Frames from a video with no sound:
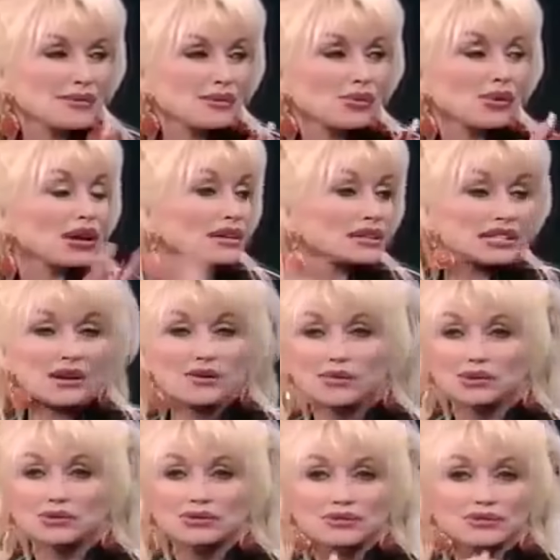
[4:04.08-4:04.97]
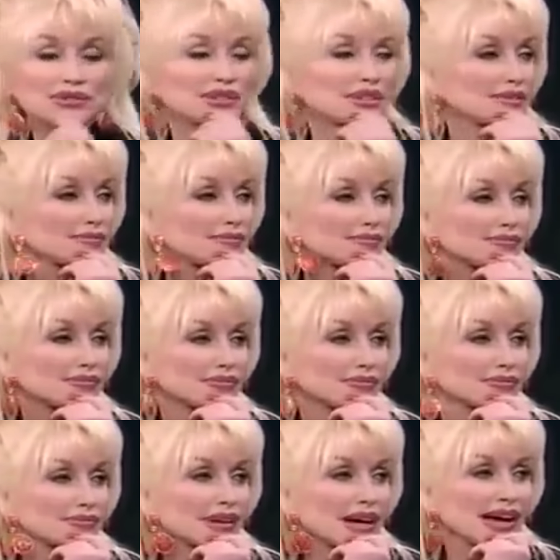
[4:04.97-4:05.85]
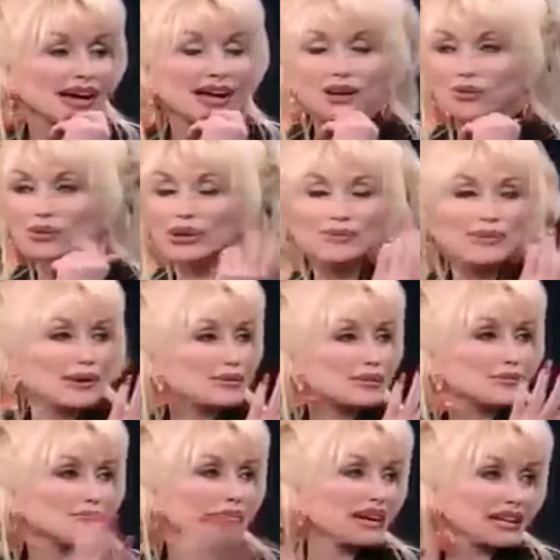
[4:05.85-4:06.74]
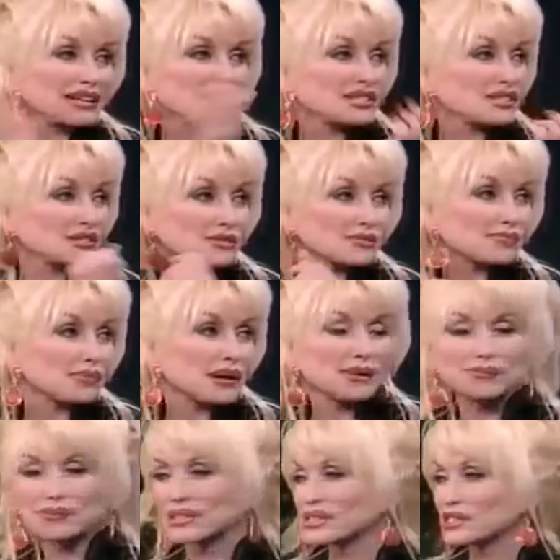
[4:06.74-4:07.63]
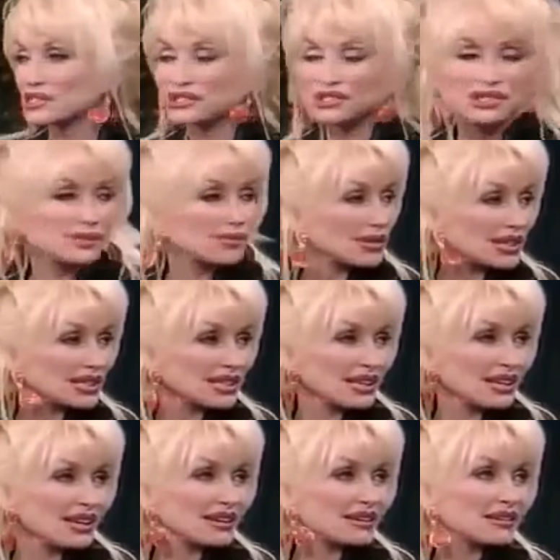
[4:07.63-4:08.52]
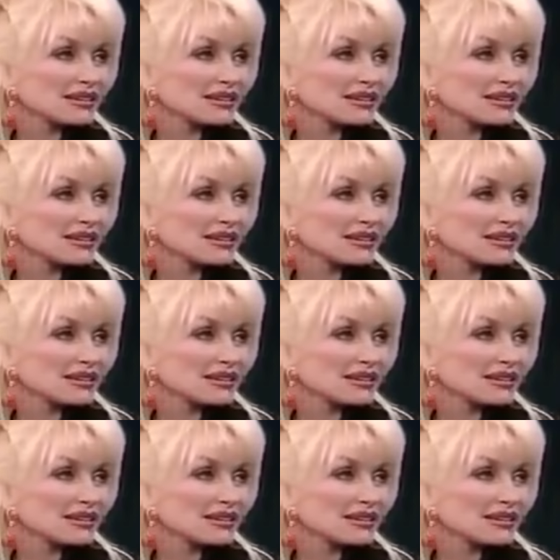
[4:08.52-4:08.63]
Maybe, well, it's almost... Uh, Halloween, maybe some melons or pumpkins or something like that.